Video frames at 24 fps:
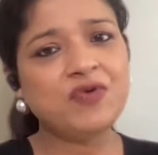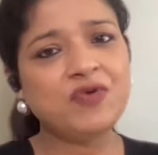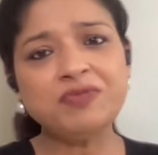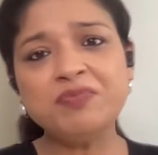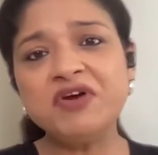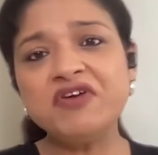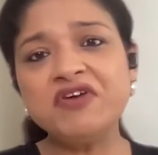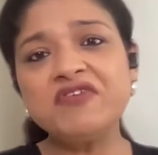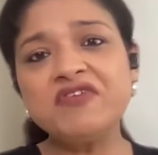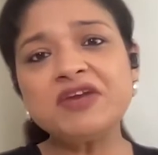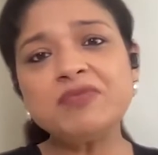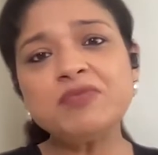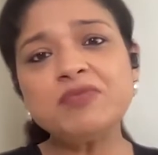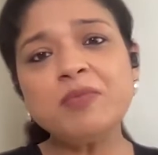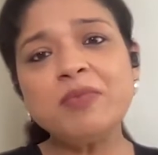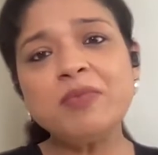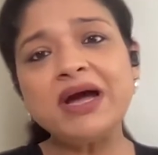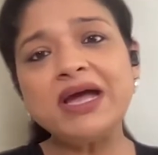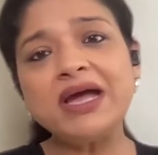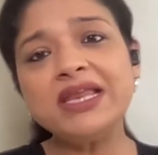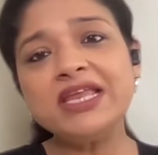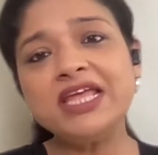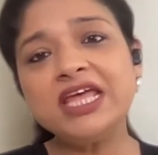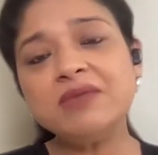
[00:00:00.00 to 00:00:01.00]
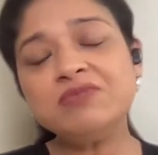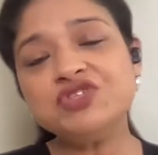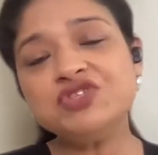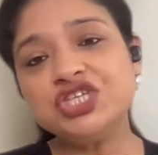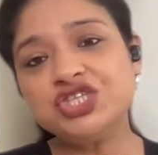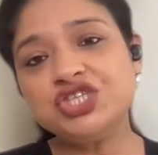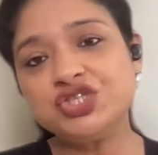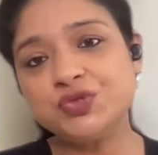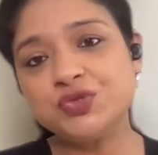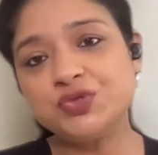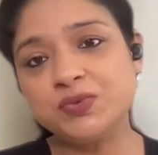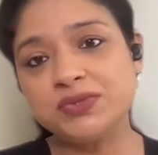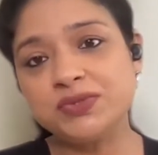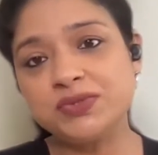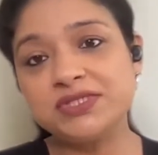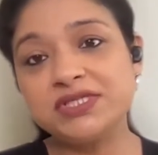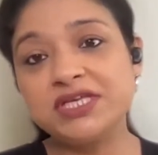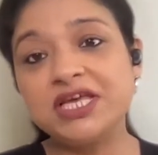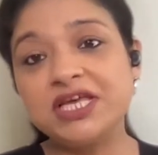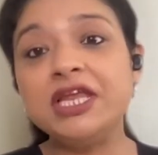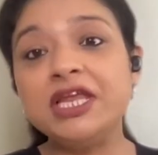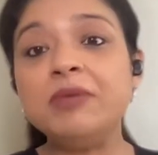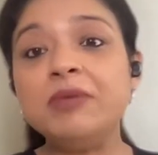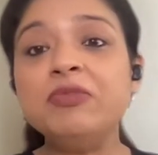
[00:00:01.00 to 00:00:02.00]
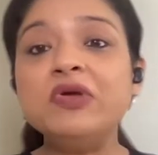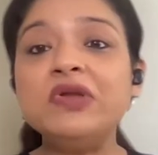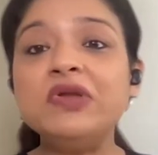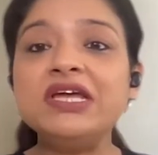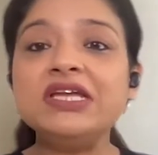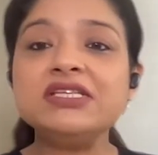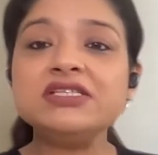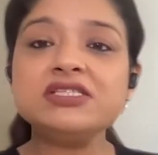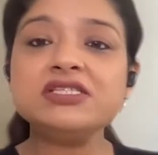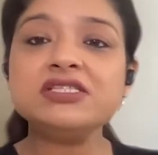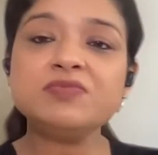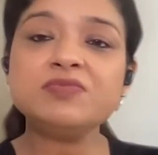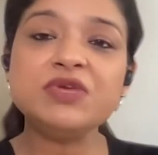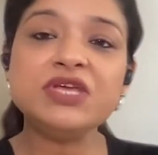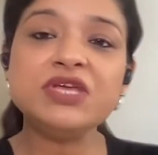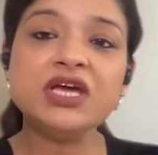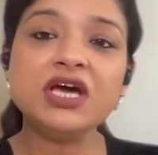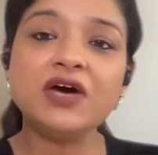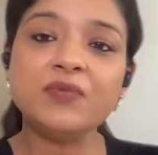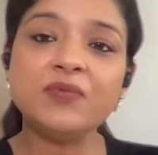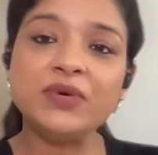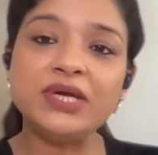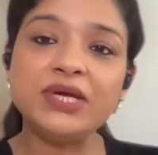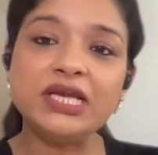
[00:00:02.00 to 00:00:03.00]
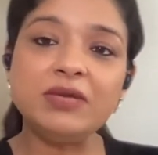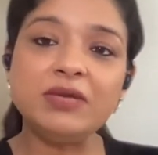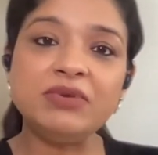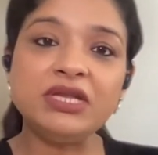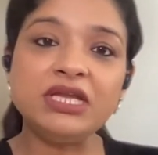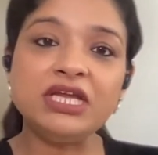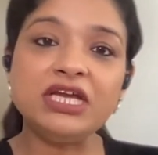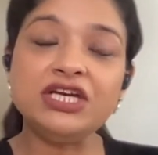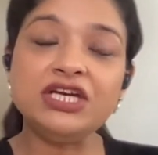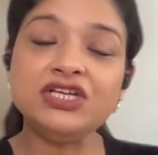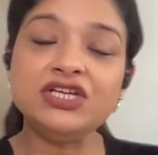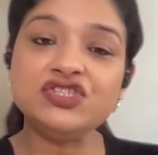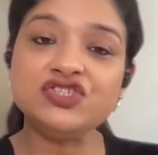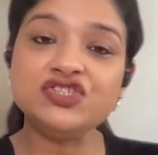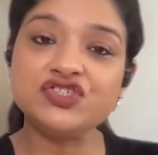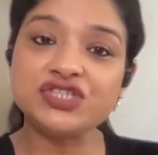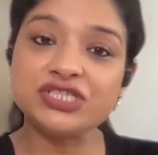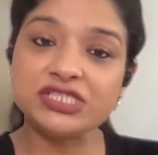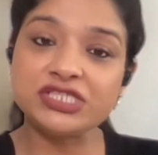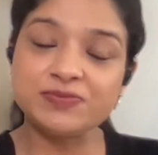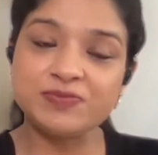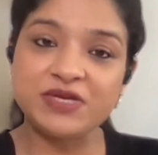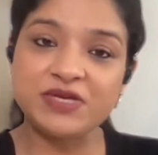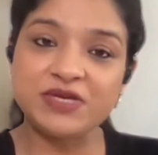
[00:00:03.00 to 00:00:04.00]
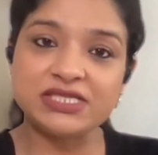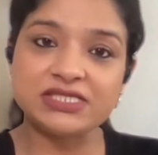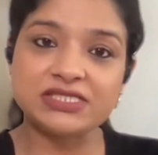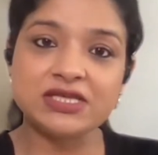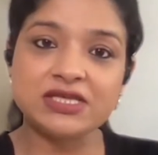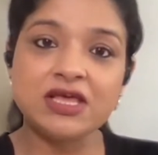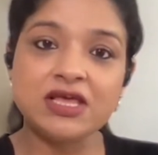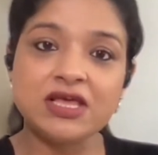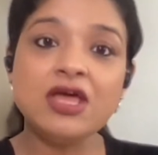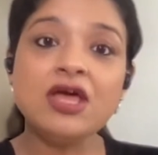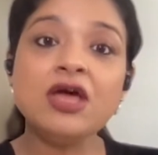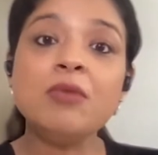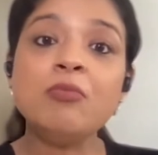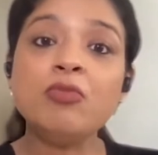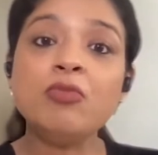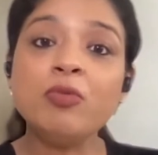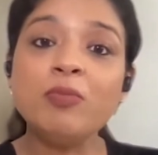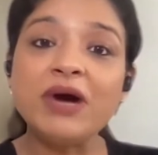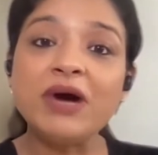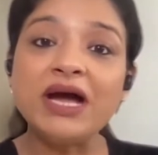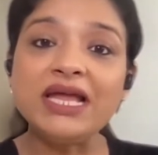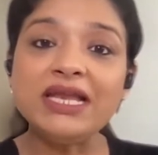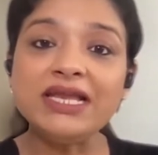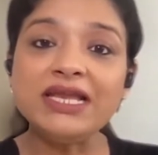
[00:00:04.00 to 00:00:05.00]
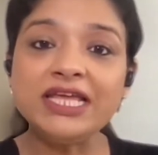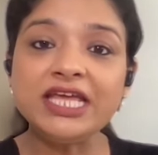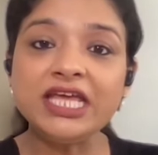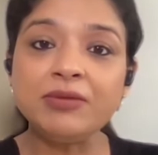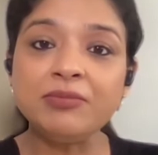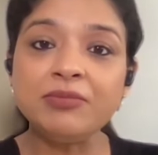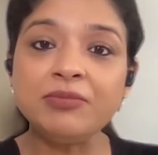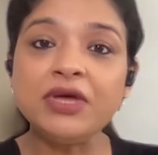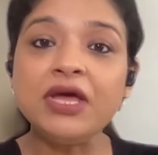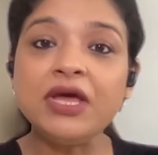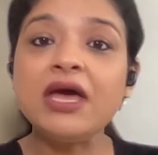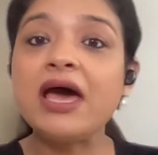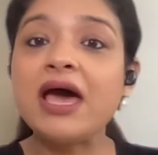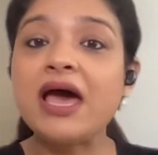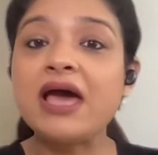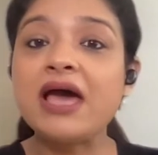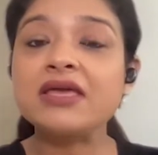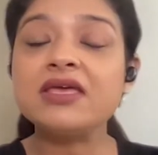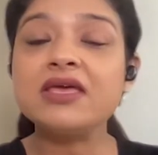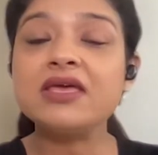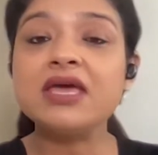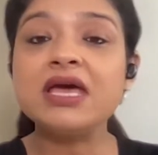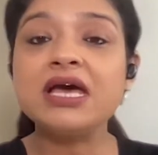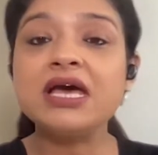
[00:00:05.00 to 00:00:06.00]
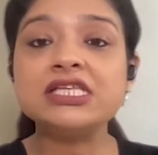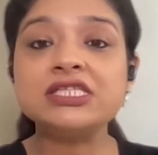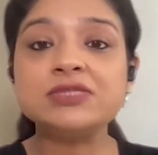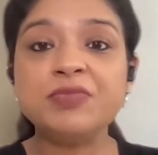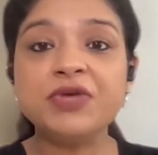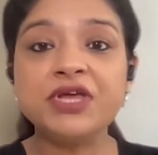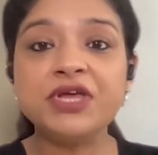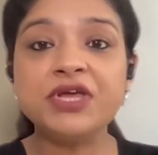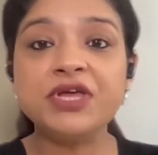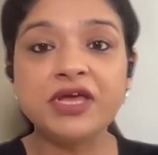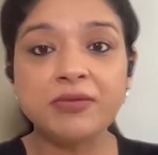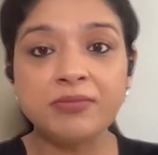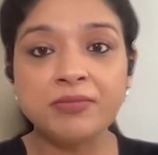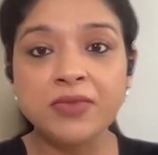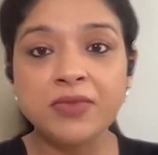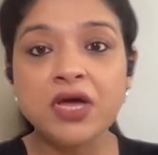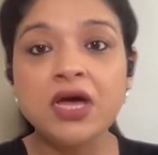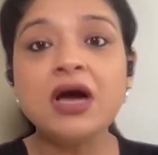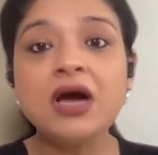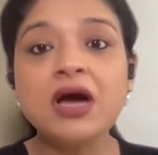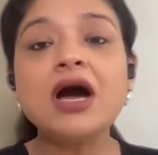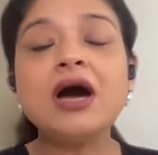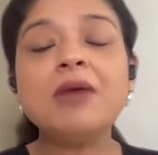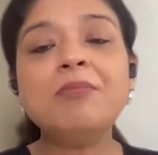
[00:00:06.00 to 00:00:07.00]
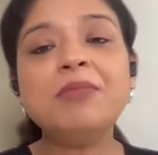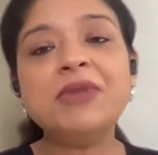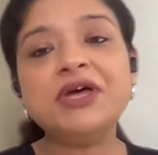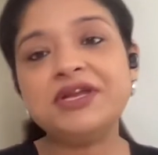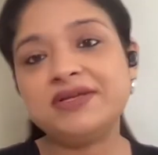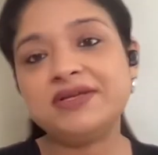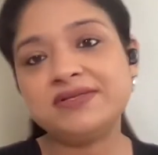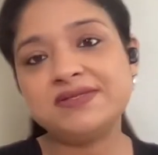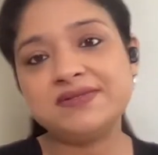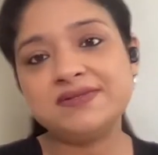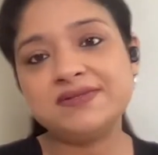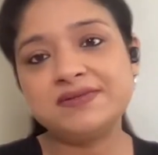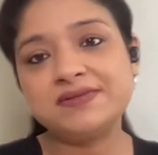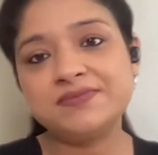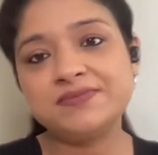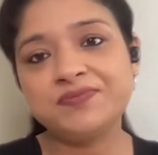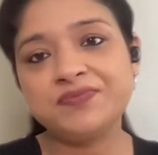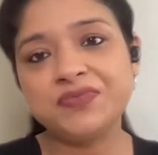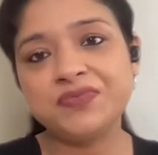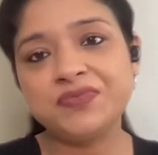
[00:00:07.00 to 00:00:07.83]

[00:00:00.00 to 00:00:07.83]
With myriad mobile game cheat tools and emulators being available in digital space, mobile game hacking has become a menace.